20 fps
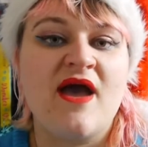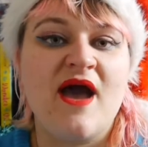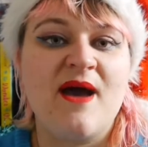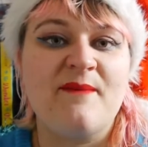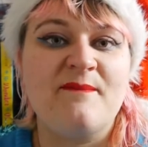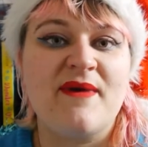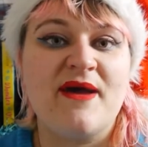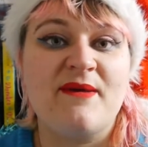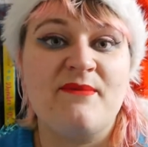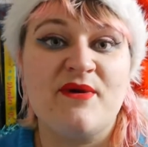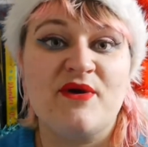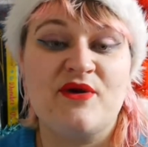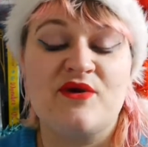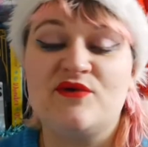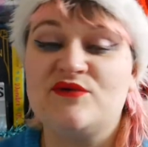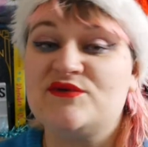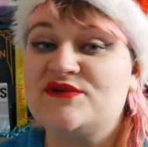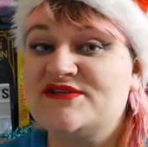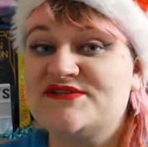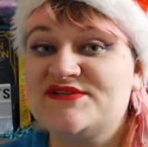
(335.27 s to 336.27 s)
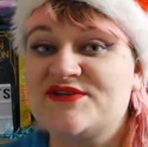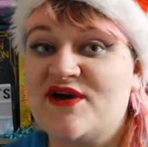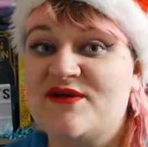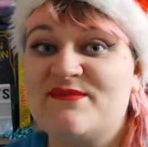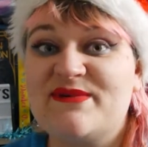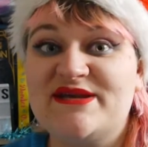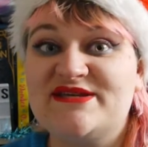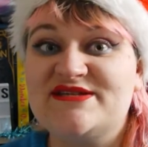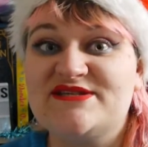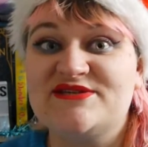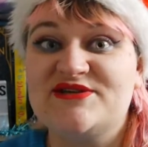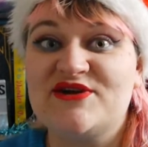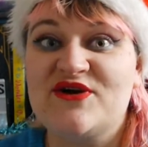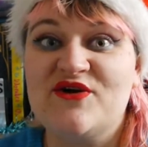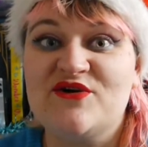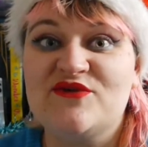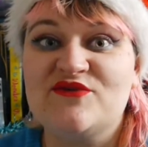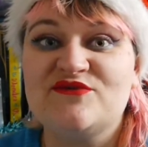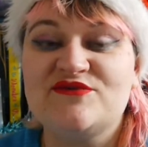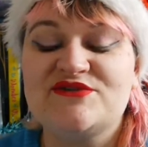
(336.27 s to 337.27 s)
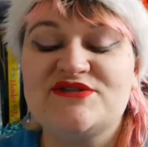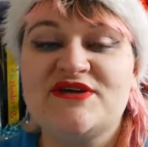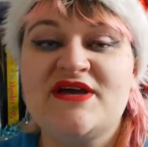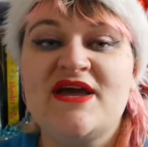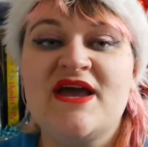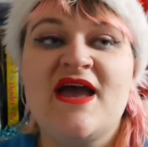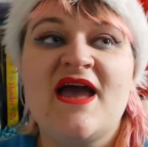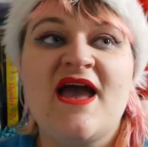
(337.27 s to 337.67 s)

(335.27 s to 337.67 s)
a book called A Sky Painted Gold,